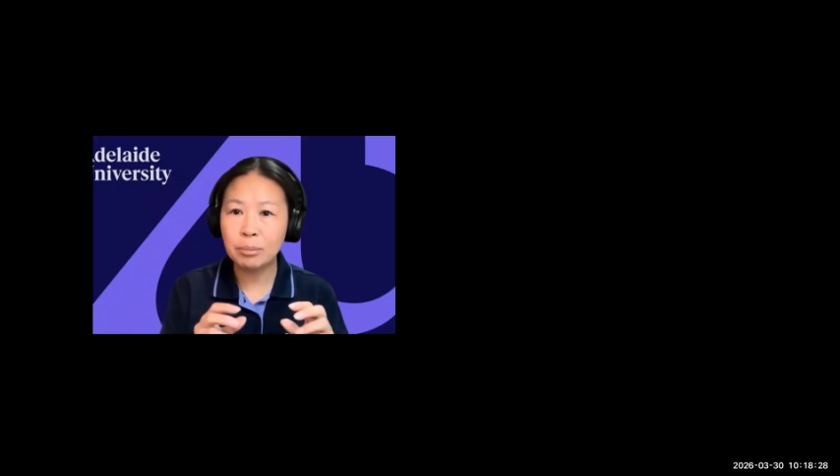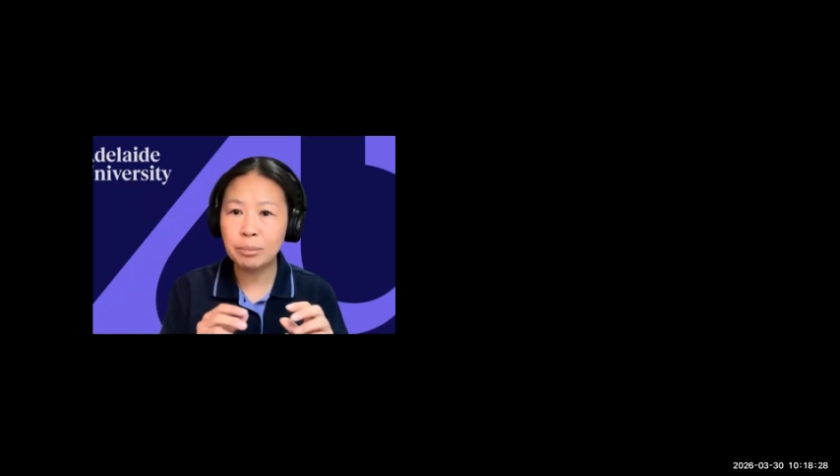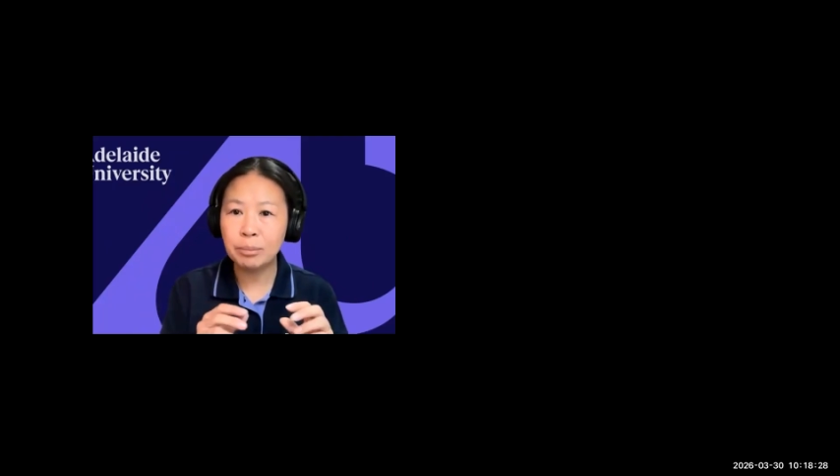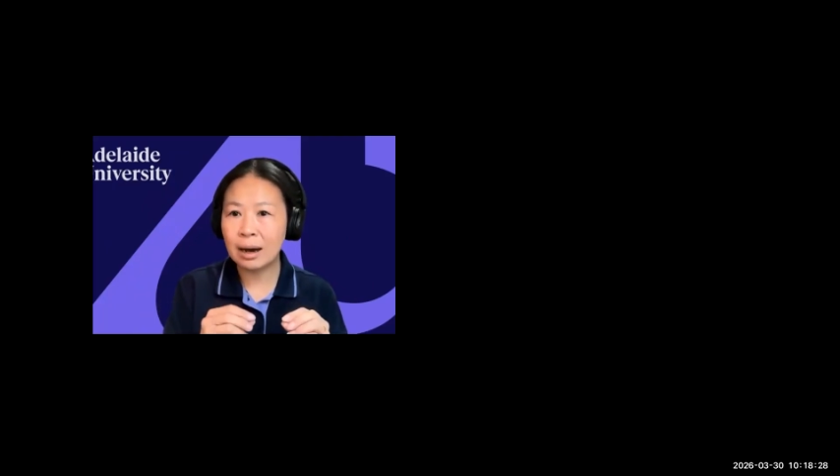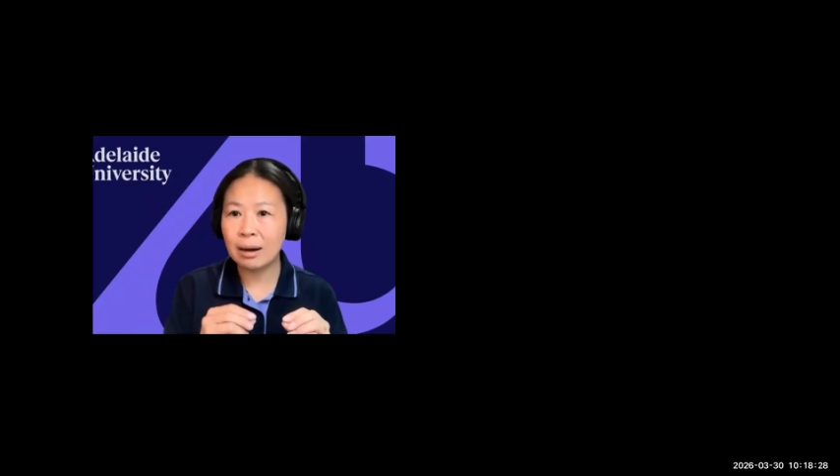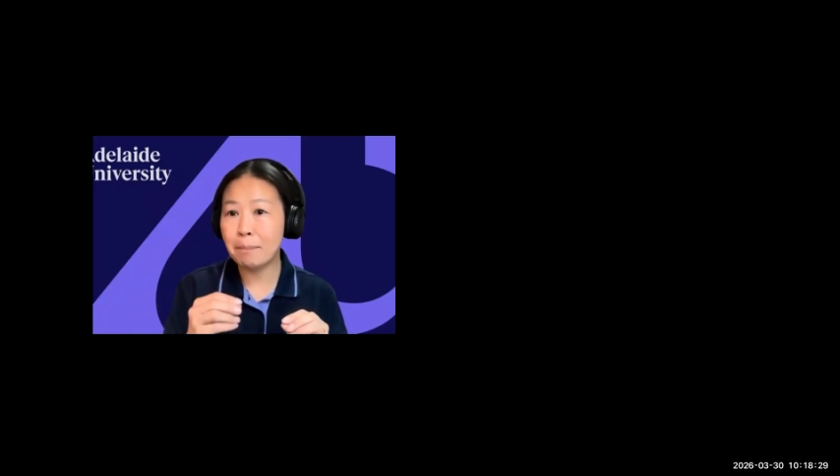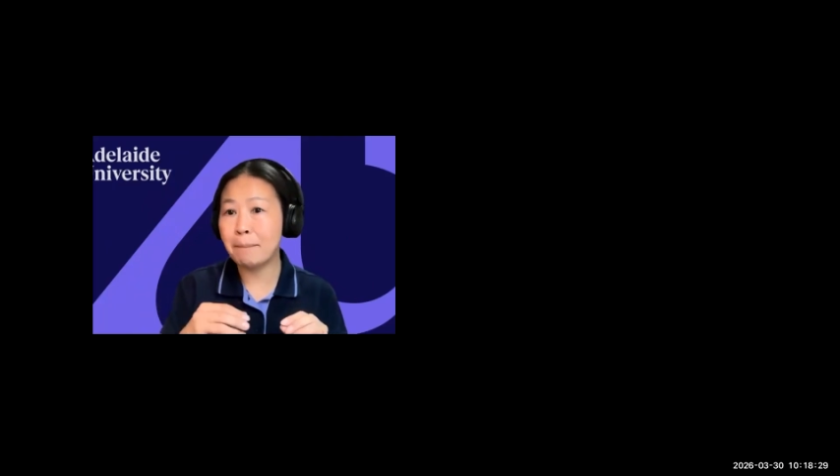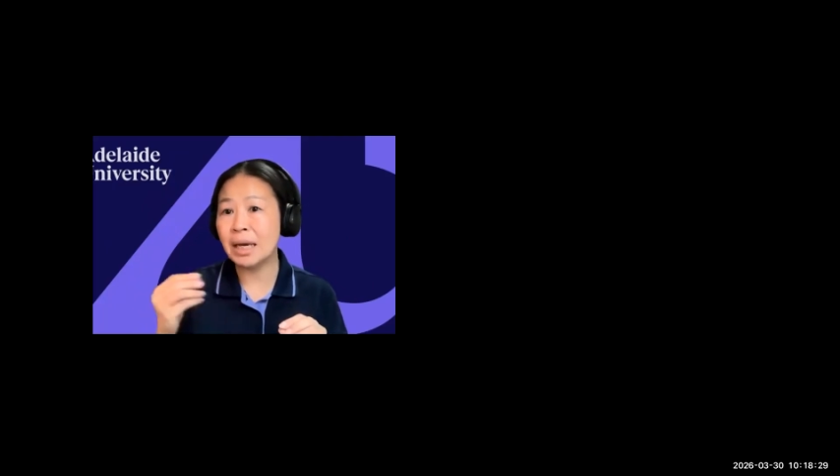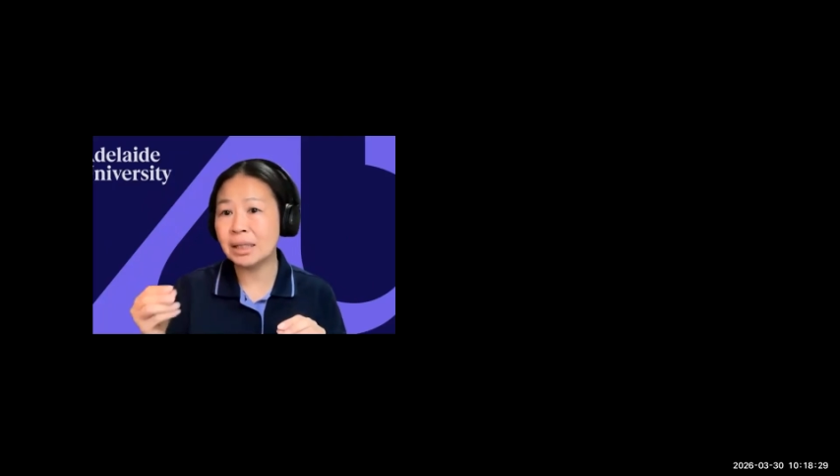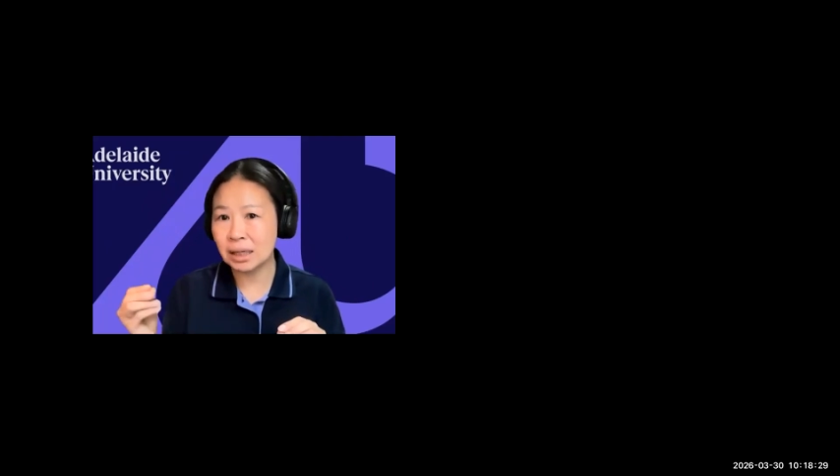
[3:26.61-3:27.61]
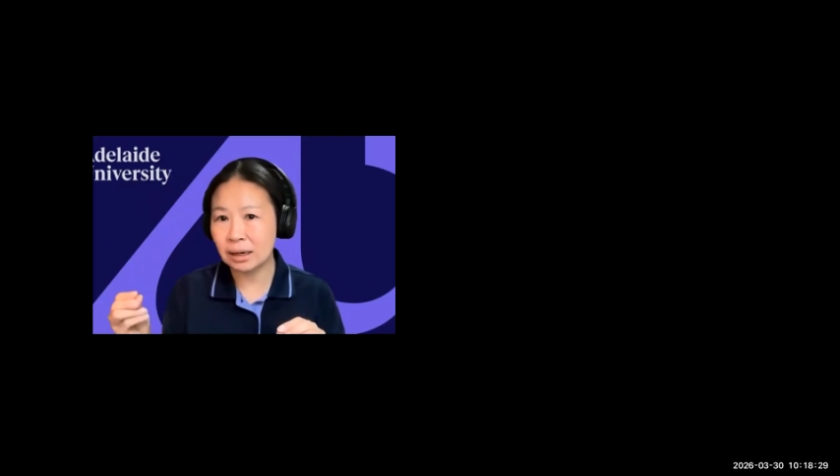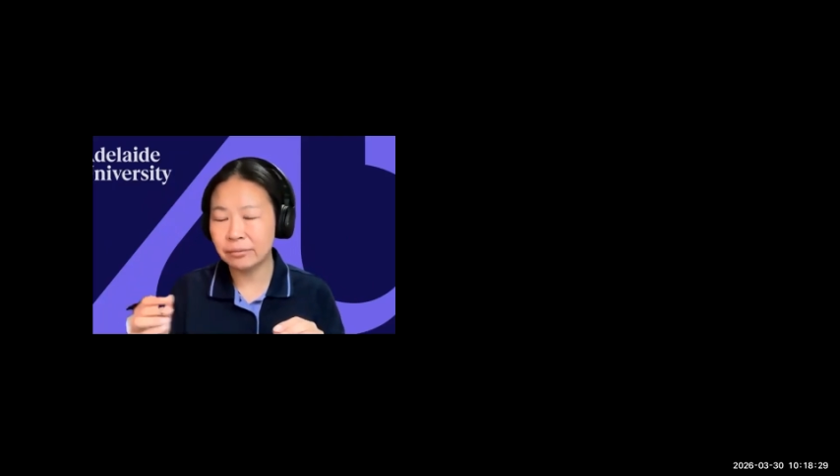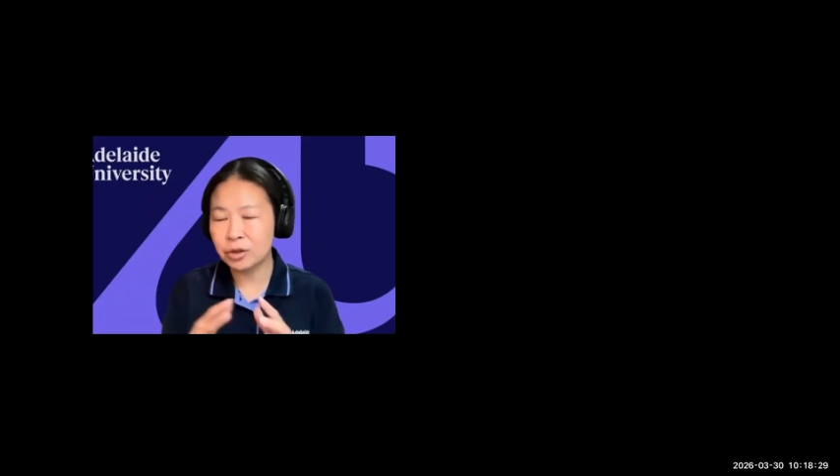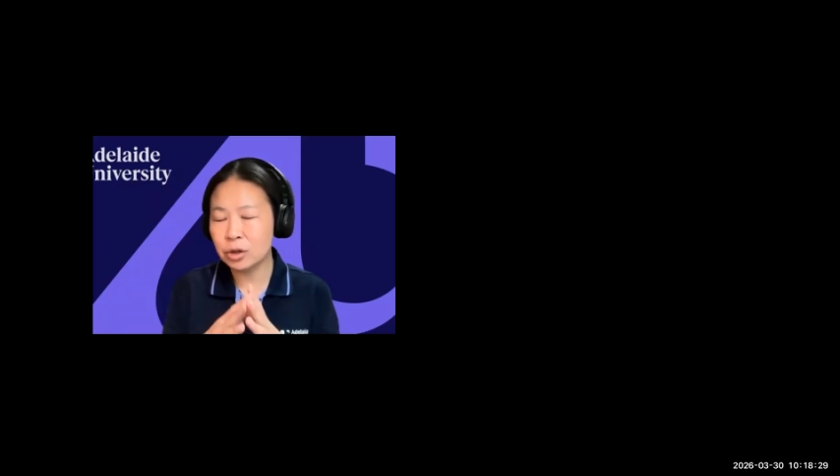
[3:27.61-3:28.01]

become better.